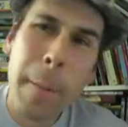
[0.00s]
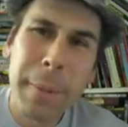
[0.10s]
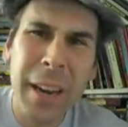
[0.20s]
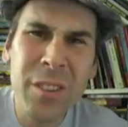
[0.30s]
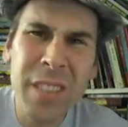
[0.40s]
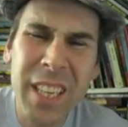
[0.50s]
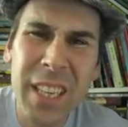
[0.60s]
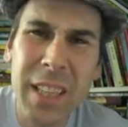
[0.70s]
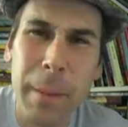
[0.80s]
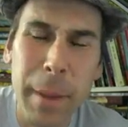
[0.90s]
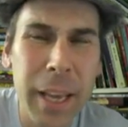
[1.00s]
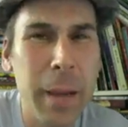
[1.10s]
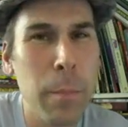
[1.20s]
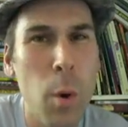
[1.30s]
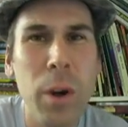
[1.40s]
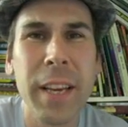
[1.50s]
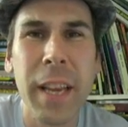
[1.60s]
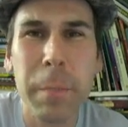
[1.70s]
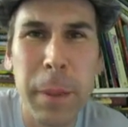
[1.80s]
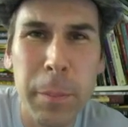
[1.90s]
But I don't think that making more
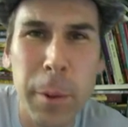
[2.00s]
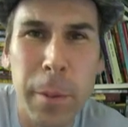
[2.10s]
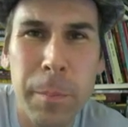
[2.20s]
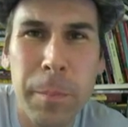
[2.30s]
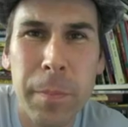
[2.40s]
dead people